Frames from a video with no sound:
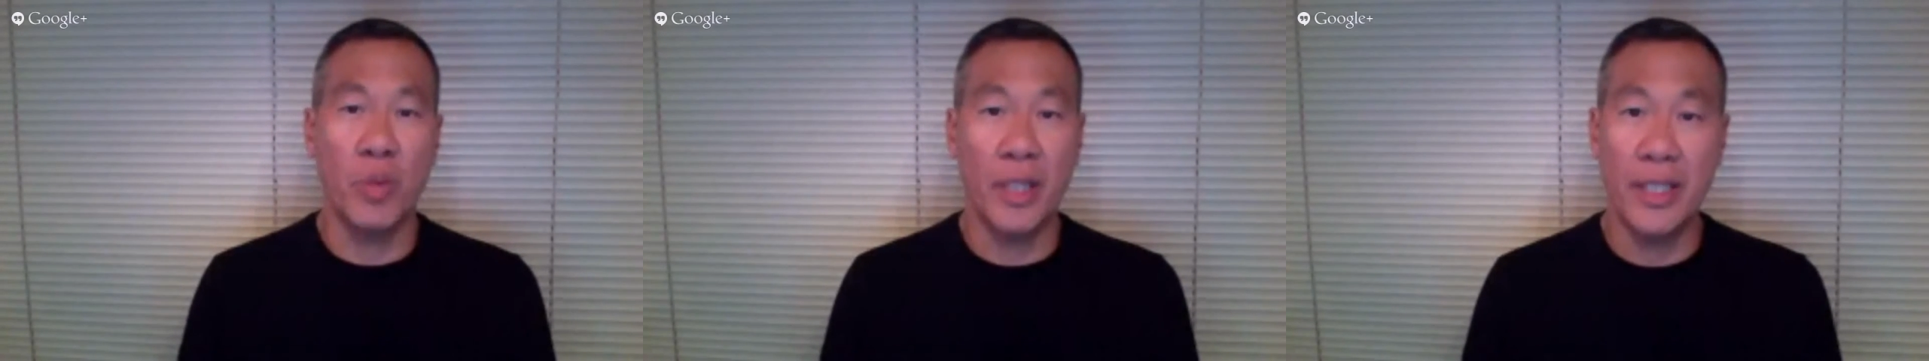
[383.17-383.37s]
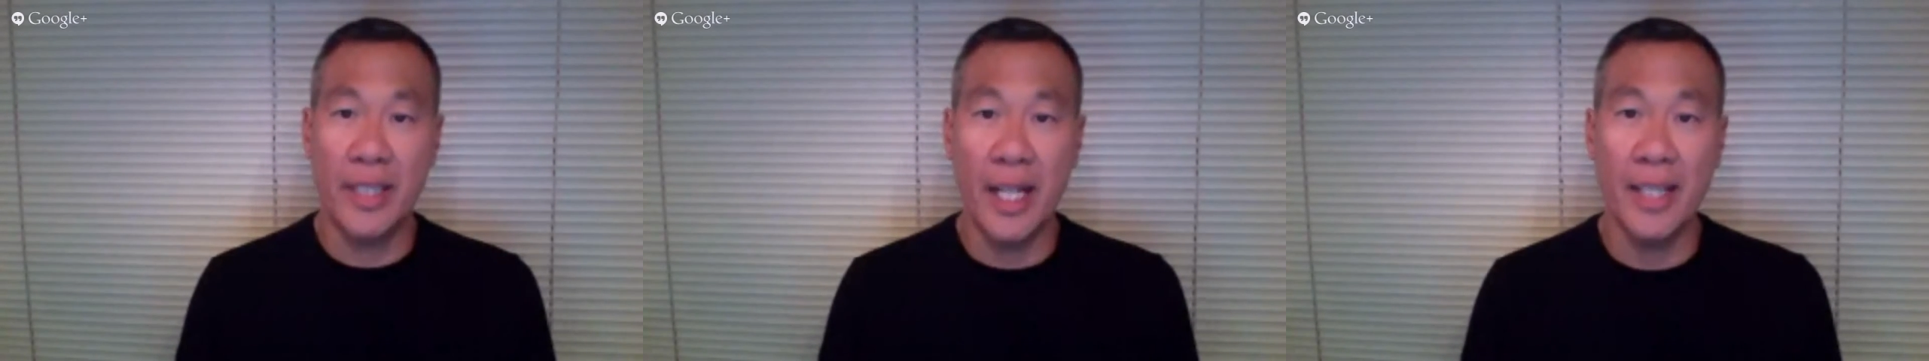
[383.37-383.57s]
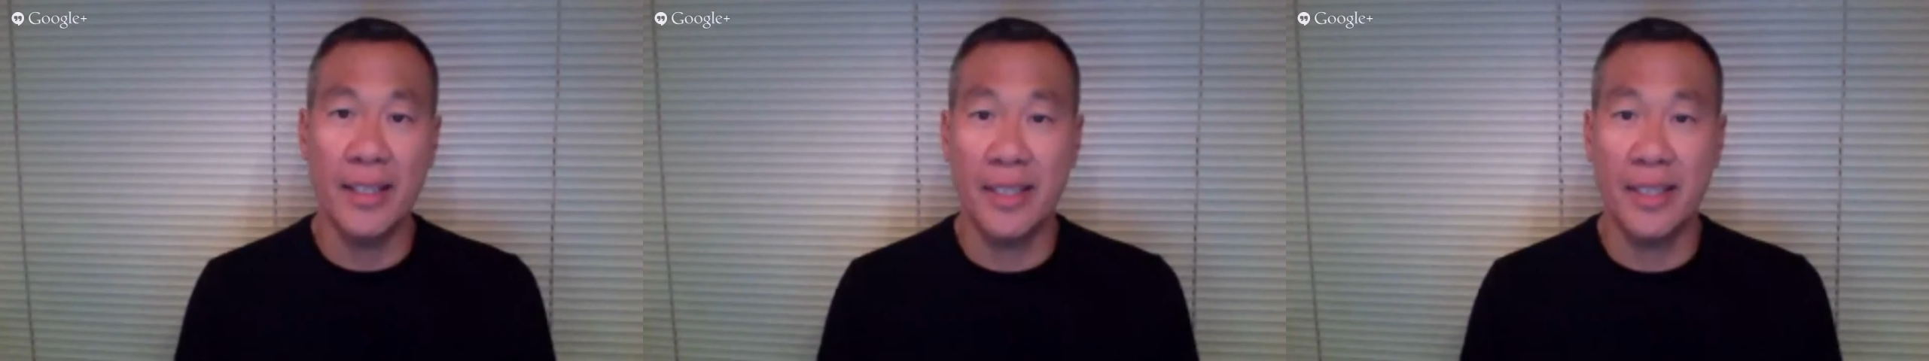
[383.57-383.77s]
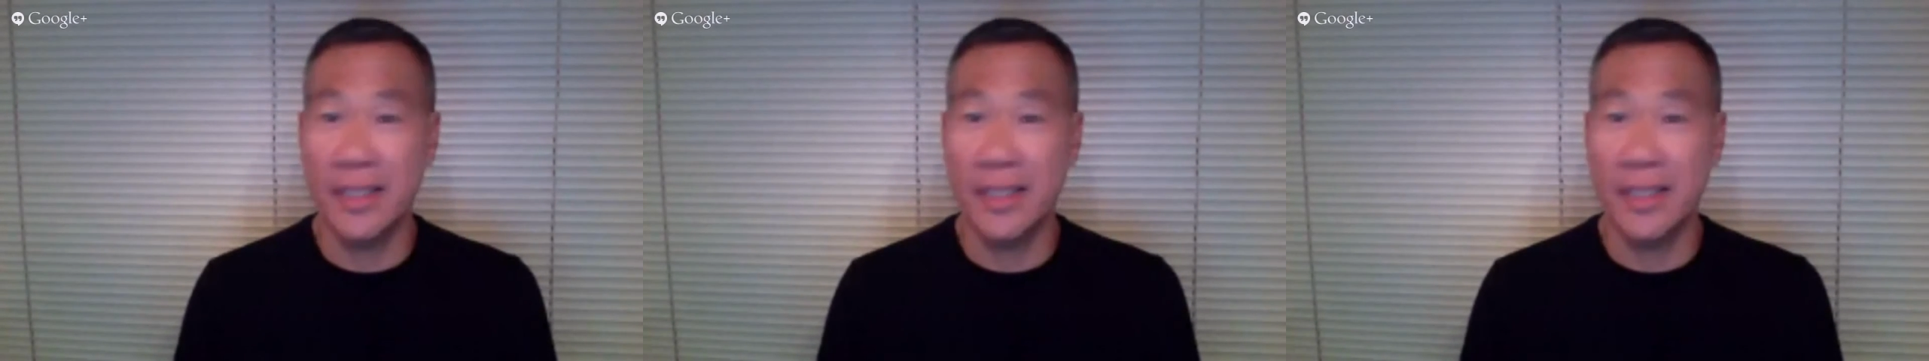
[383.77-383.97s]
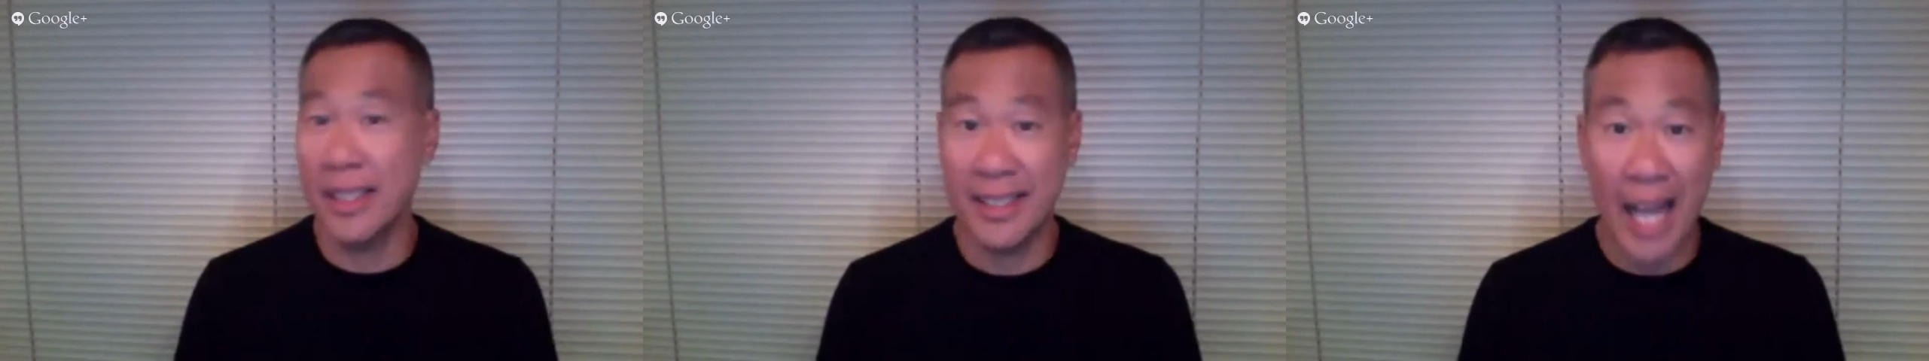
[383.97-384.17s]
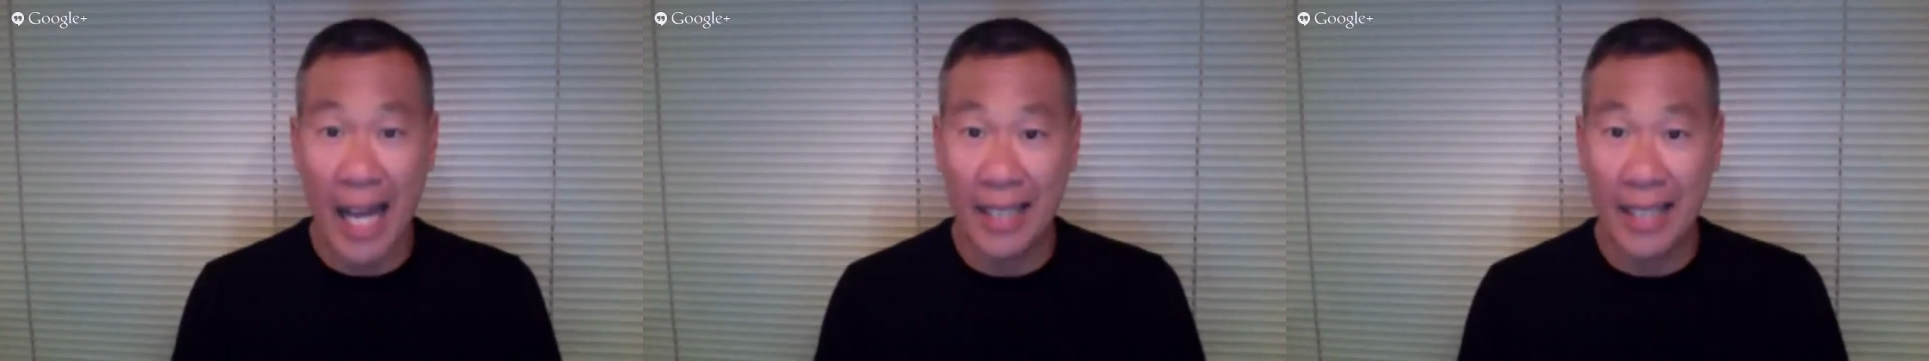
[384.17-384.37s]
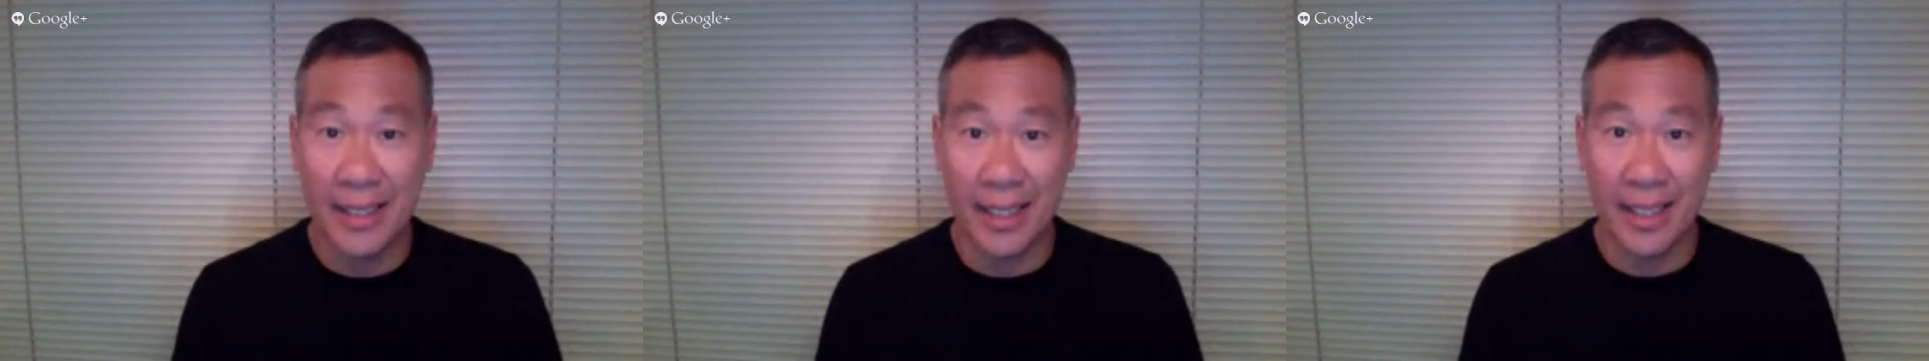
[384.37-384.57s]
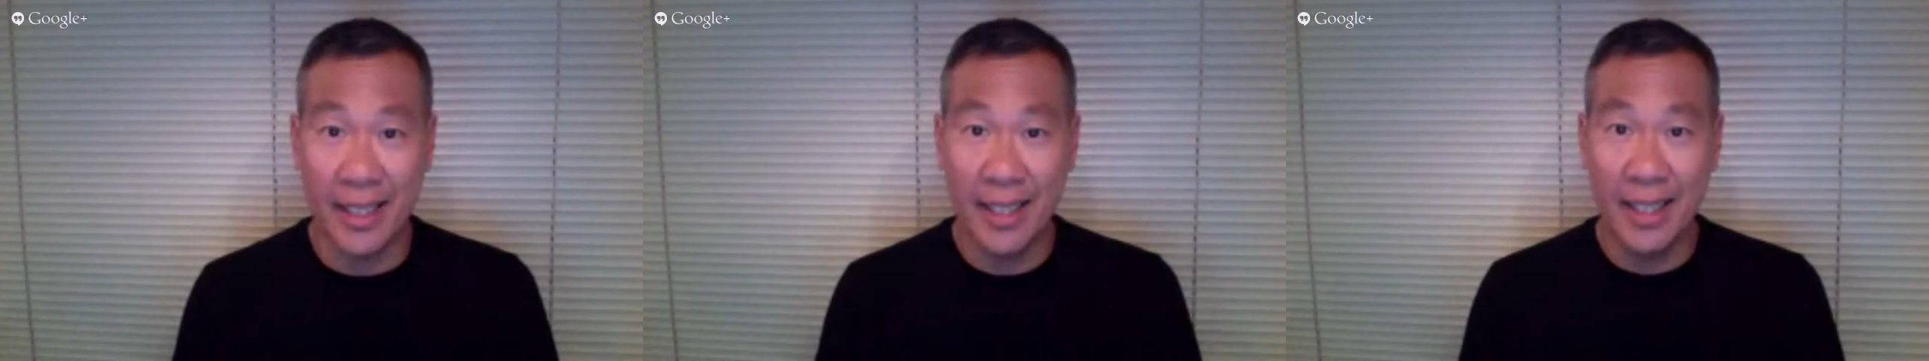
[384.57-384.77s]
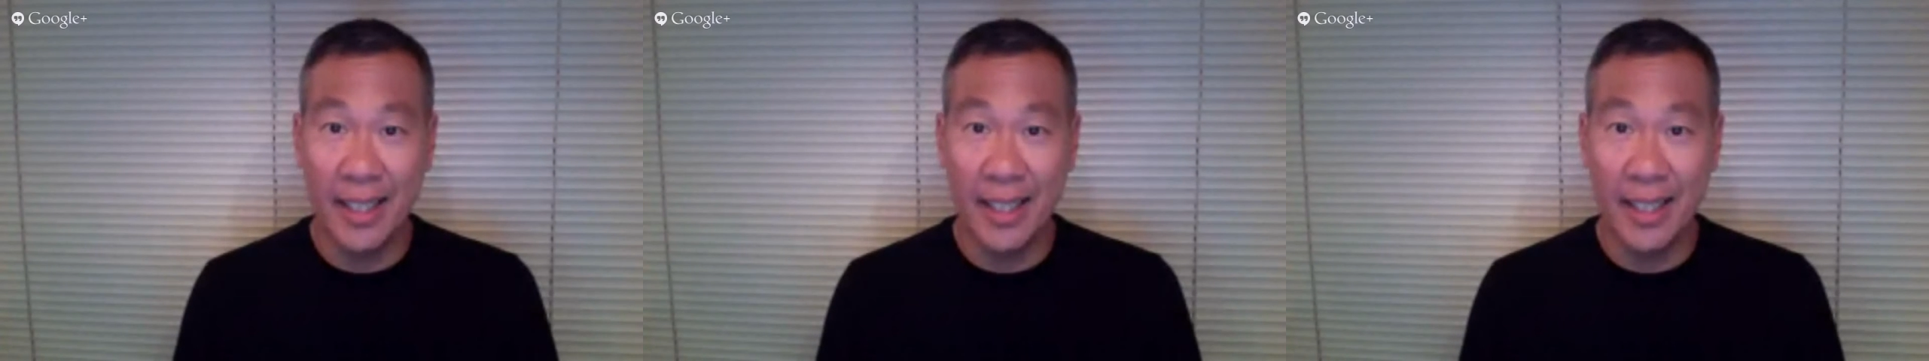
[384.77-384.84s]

What it does is that it's toxic,